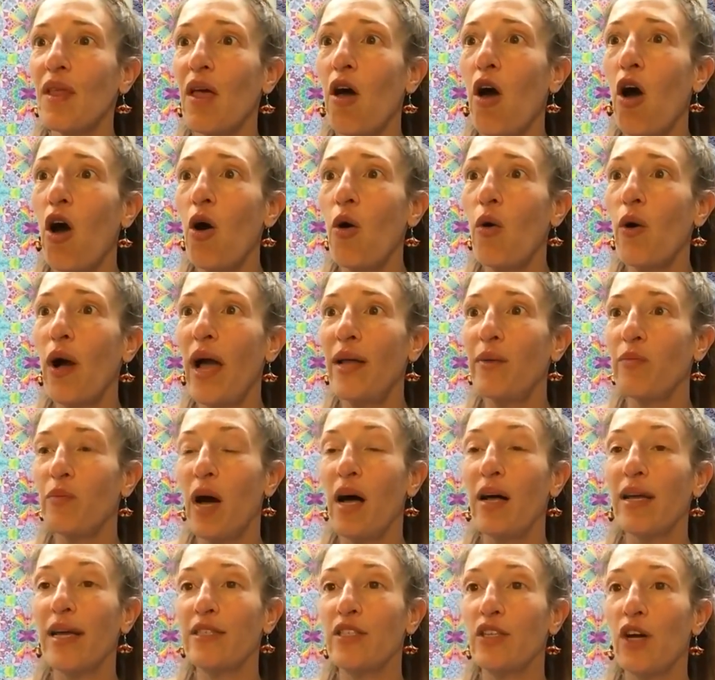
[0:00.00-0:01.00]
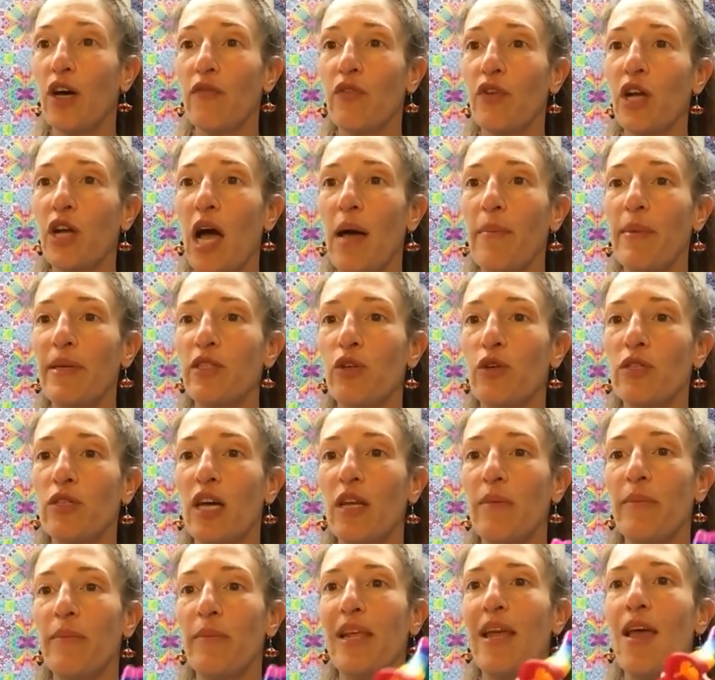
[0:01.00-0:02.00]
Oh, and I'll get to all of your comments. Hold
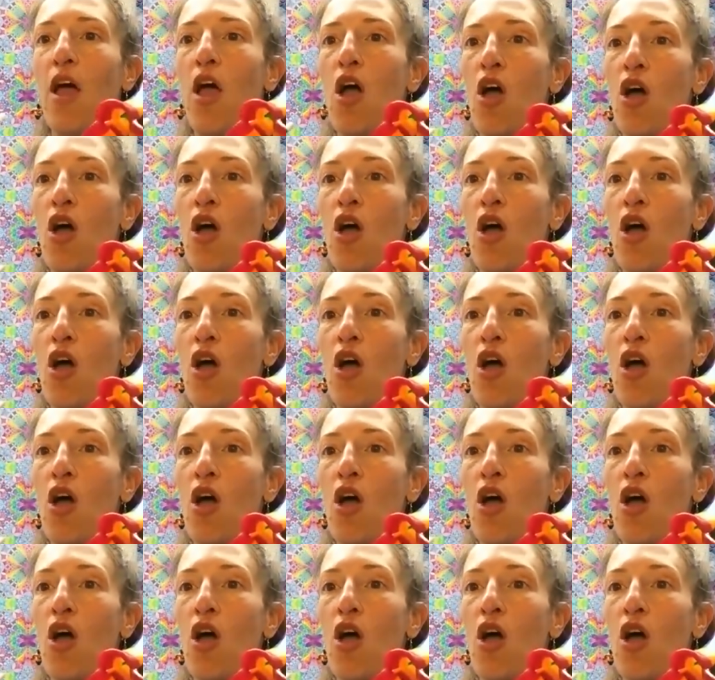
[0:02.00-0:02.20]
on a minute.